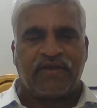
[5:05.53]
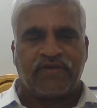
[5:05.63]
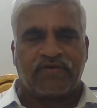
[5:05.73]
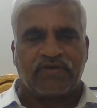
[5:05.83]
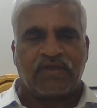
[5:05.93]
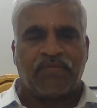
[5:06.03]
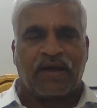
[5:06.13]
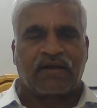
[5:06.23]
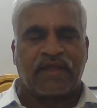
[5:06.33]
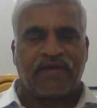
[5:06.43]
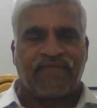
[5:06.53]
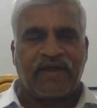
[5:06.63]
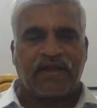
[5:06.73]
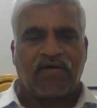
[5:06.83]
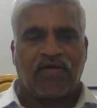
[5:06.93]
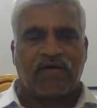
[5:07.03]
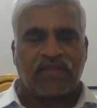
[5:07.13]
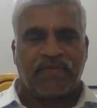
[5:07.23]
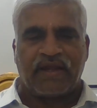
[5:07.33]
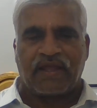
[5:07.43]
due to the buckling effect or
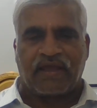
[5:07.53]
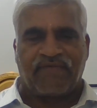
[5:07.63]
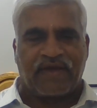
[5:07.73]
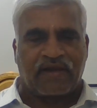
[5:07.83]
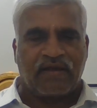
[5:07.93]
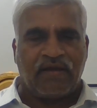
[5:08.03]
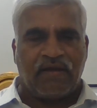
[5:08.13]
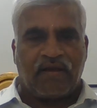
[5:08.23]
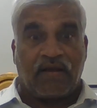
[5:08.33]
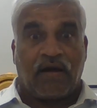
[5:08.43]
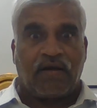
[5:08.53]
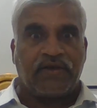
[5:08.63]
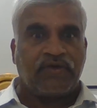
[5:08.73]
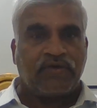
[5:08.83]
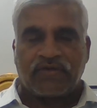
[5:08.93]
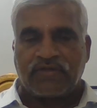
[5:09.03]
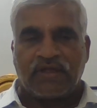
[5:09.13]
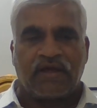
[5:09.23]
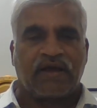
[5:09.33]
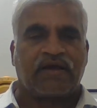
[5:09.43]
the bending effect, not due to
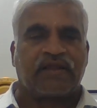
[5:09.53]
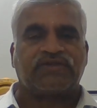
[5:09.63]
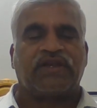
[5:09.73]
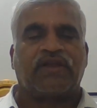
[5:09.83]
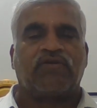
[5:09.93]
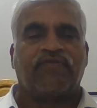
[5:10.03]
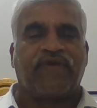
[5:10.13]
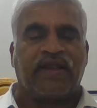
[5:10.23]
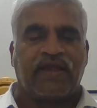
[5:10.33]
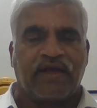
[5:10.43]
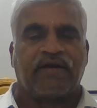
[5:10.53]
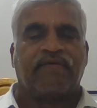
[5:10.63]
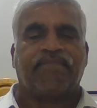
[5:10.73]
the crushing load failure.